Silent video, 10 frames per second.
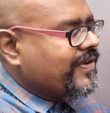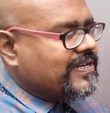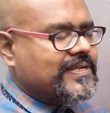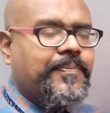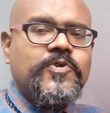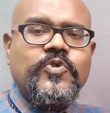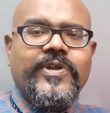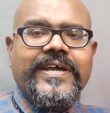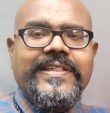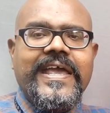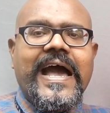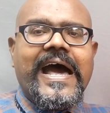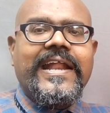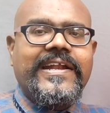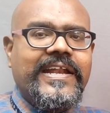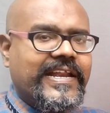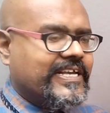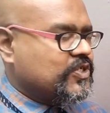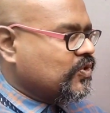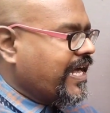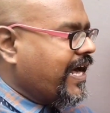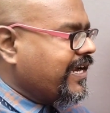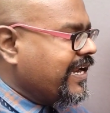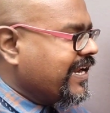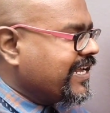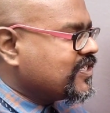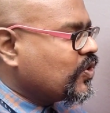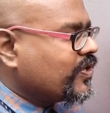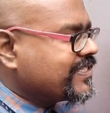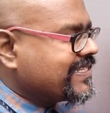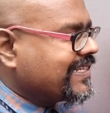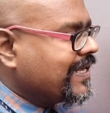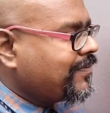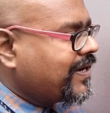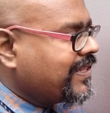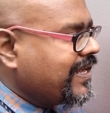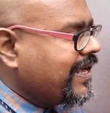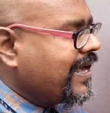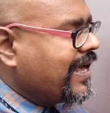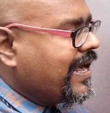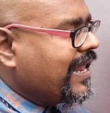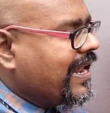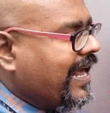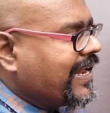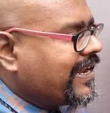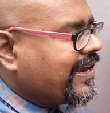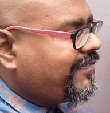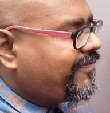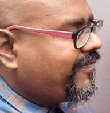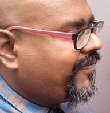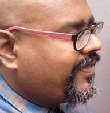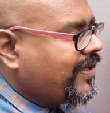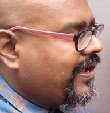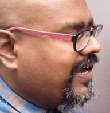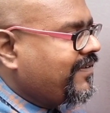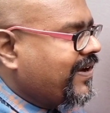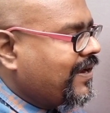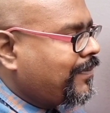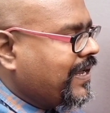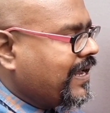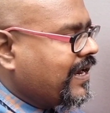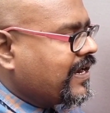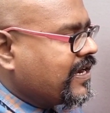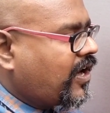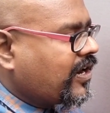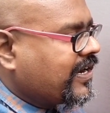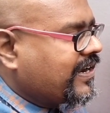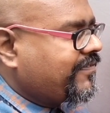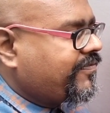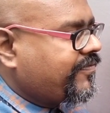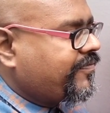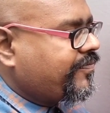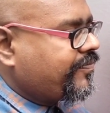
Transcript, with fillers: We are supposed to take the Arden ratio. The Arden ratio is nothing but the light trough divided by dark trough.